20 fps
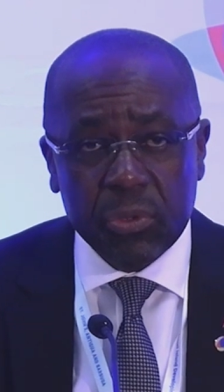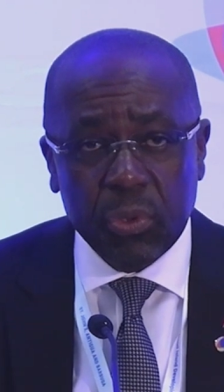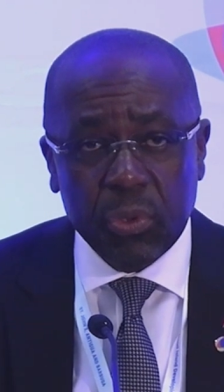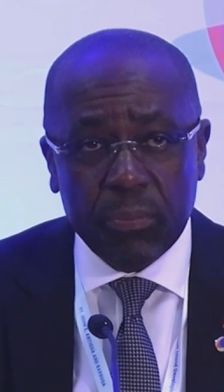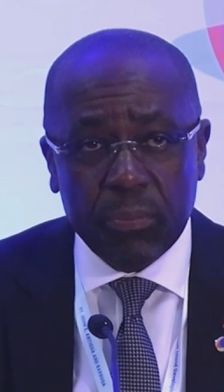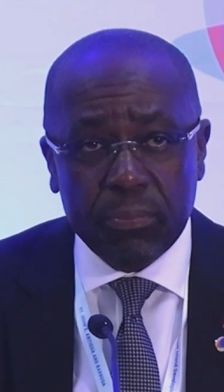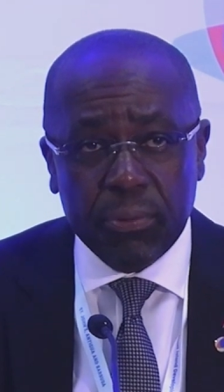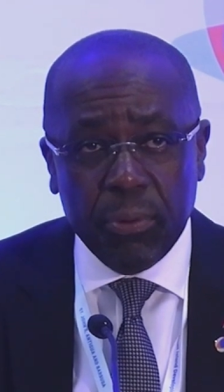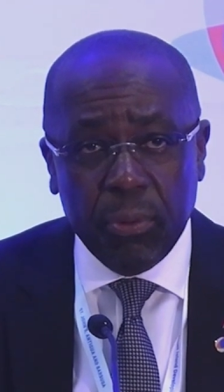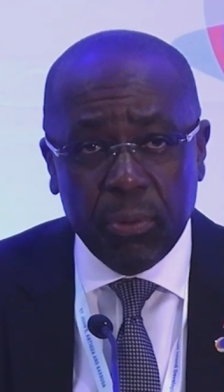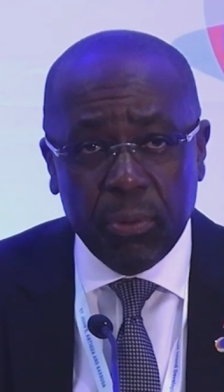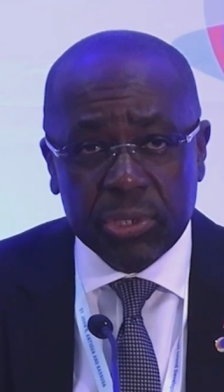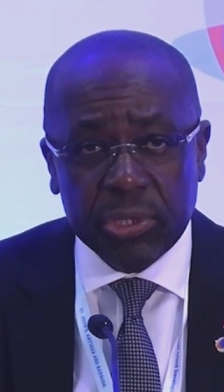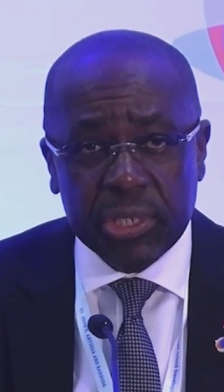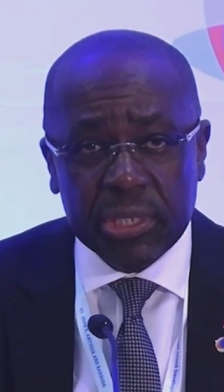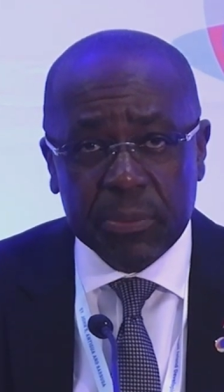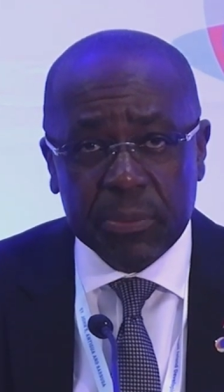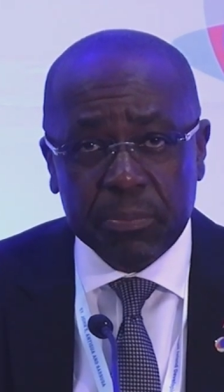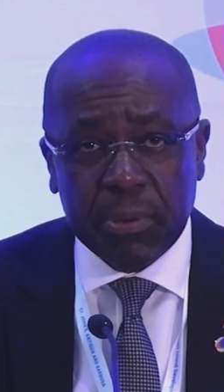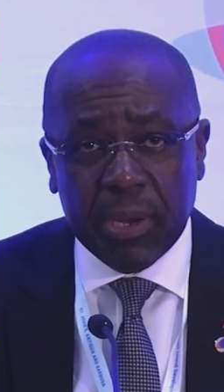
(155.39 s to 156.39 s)
to approach
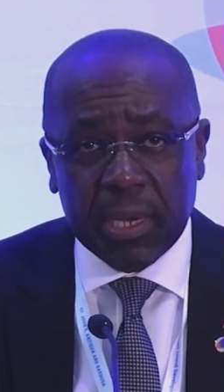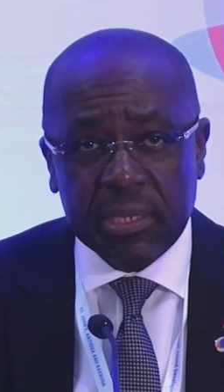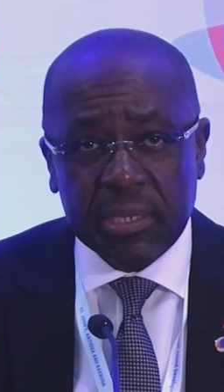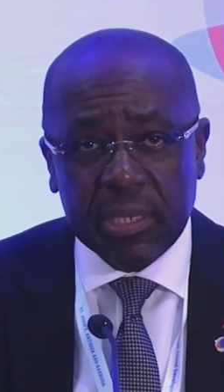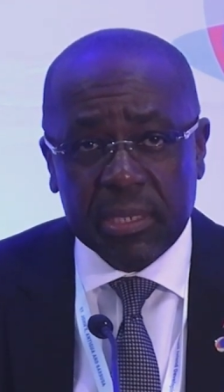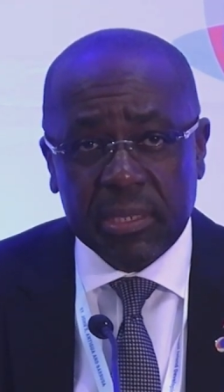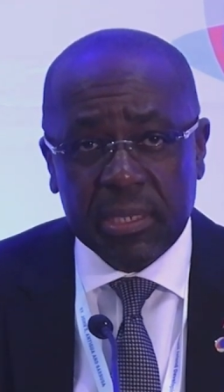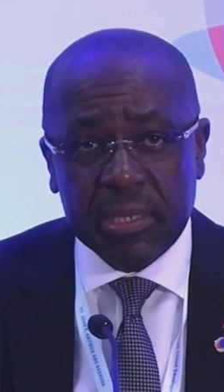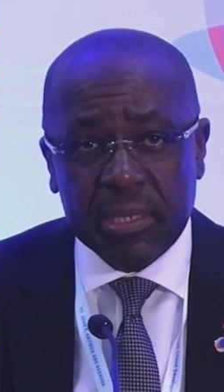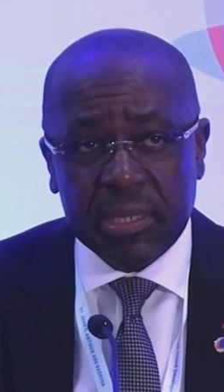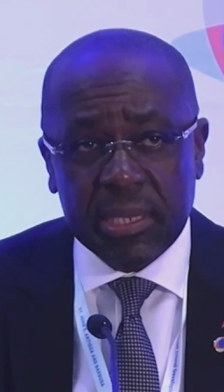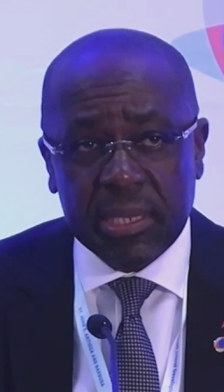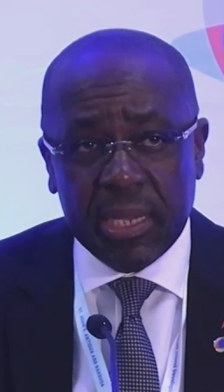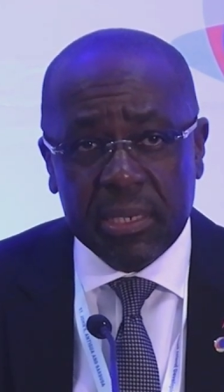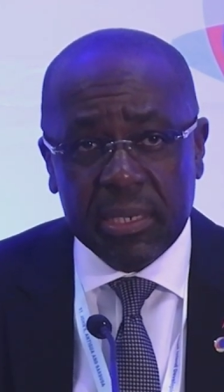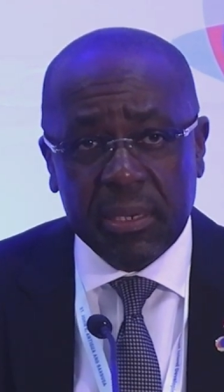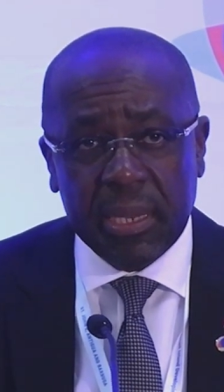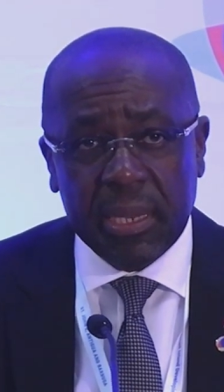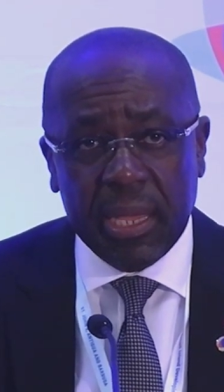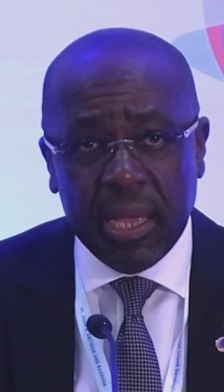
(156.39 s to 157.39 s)
this process, this
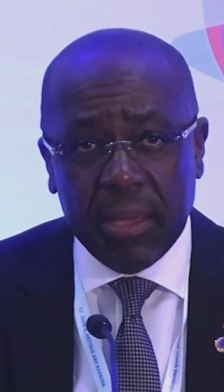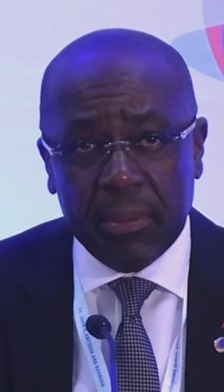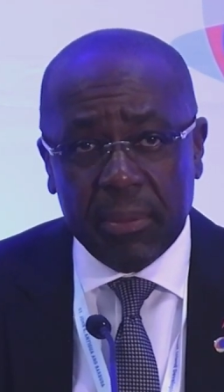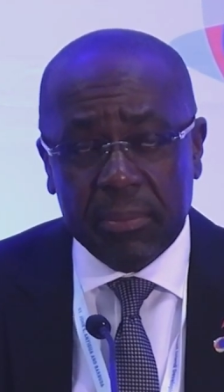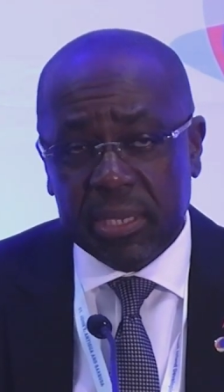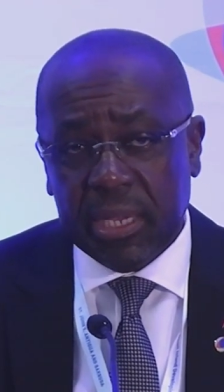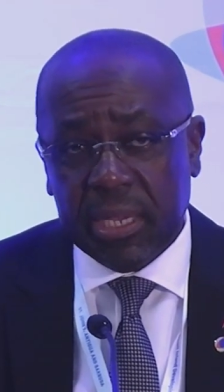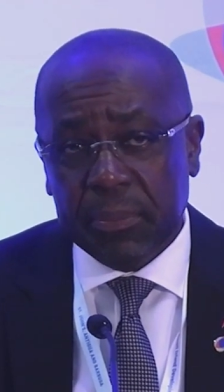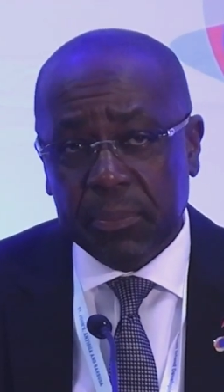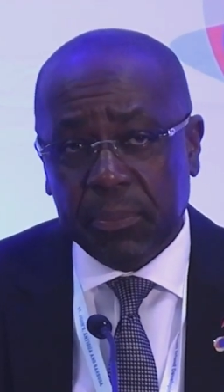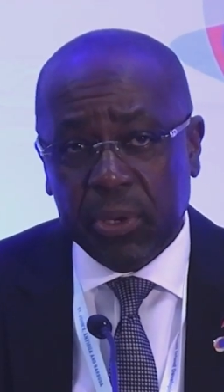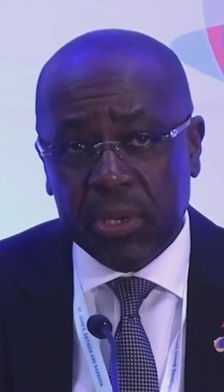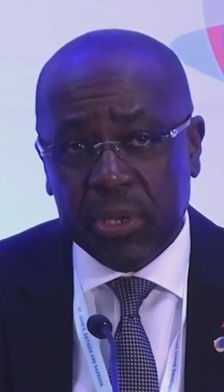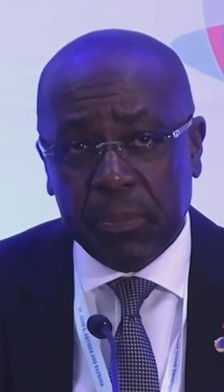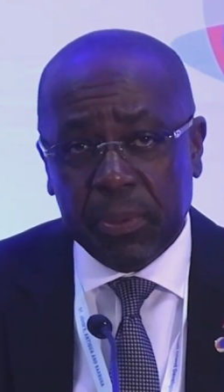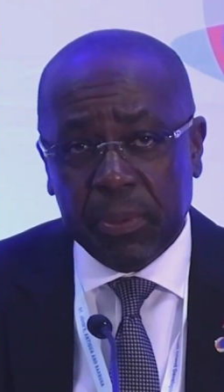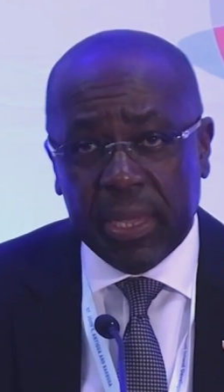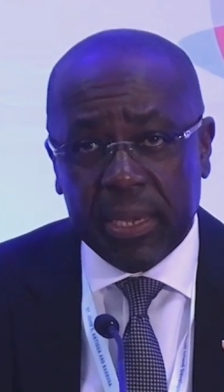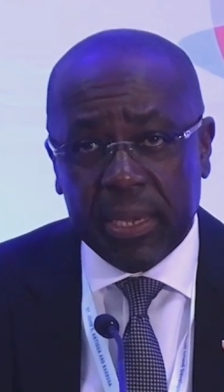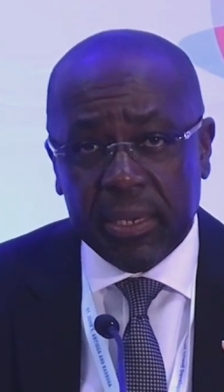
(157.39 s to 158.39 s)
10, um, 10 point
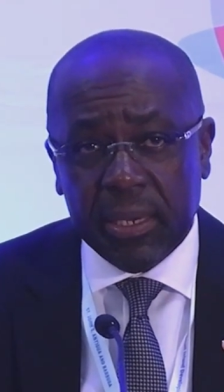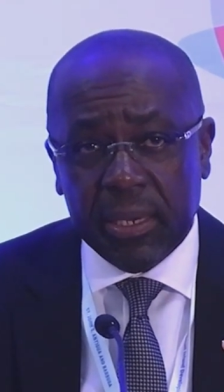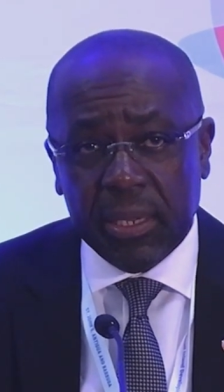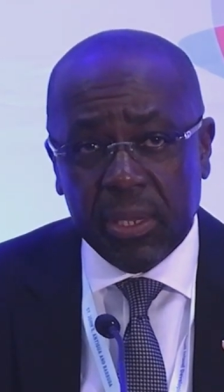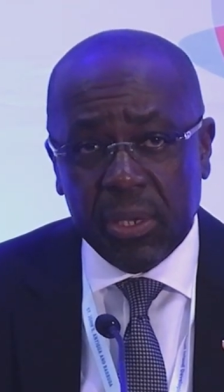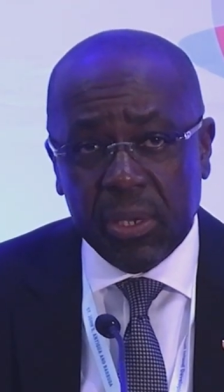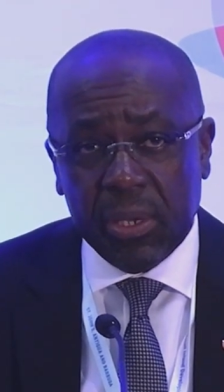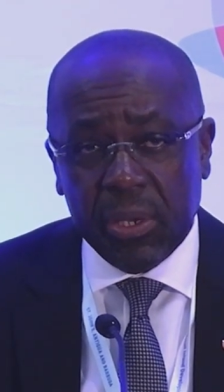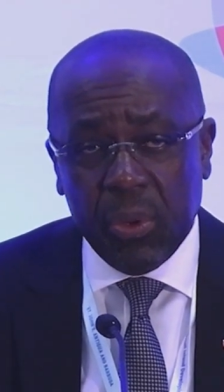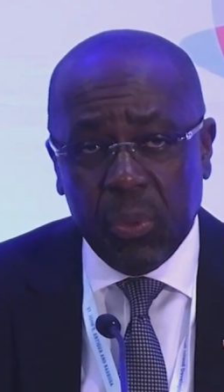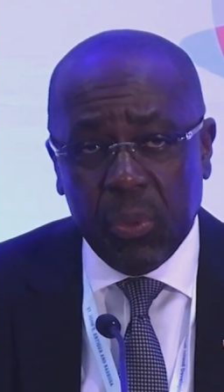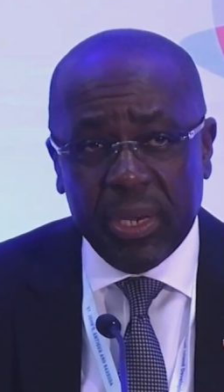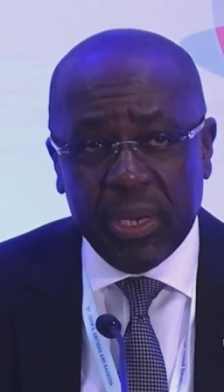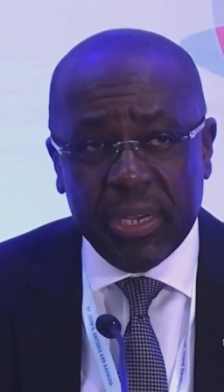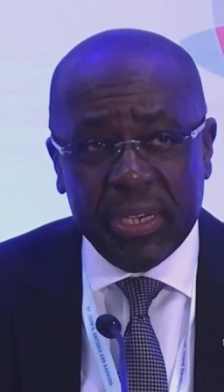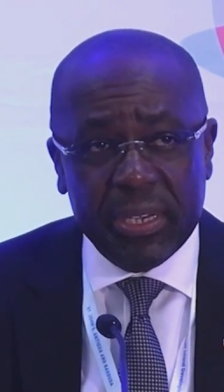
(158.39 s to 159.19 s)
plan, with a